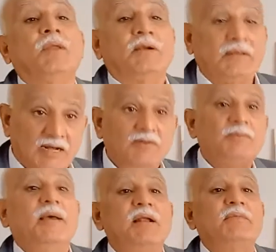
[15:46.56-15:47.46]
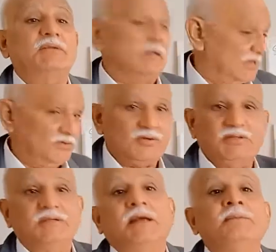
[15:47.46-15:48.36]
derived parameters, like you
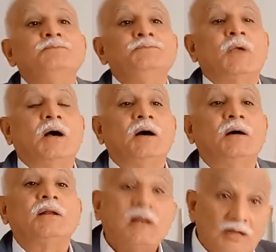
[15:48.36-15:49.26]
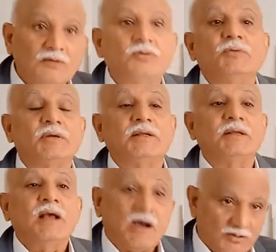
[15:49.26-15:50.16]
can say relative
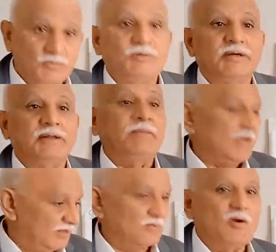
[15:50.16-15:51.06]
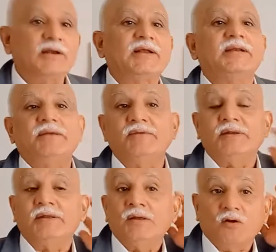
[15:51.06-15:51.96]
humidity or humidity in the morning and
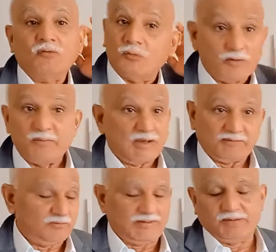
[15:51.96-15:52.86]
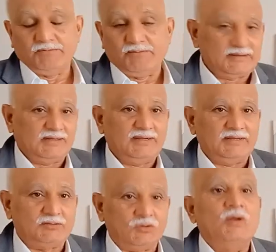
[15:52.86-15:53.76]
evening. Of course, we measure it
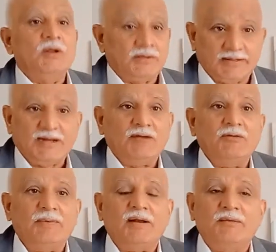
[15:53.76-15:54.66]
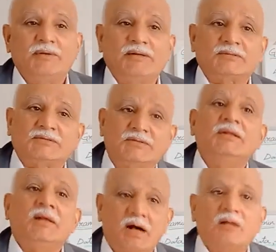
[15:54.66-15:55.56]
also. Derived parameters
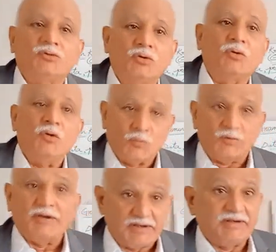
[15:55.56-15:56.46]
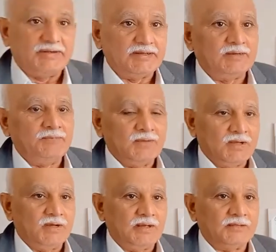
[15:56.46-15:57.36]
also we need
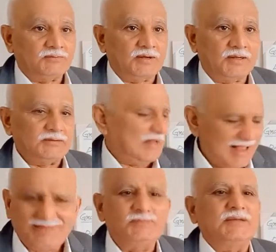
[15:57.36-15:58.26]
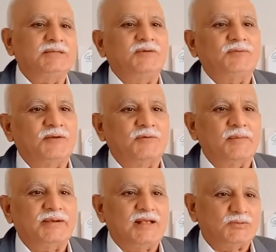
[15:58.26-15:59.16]
as far as much of
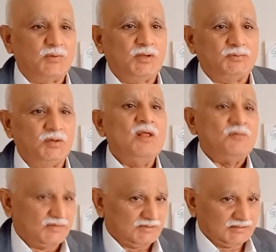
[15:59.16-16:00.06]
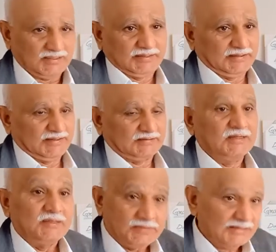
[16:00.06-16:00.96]
information as possible for the last 30 years.
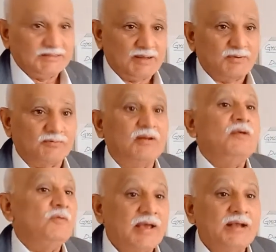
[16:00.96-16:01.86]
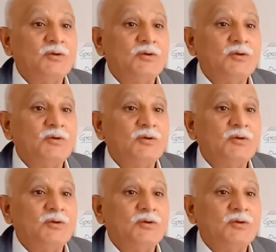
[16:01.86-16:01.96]
That is number one. Where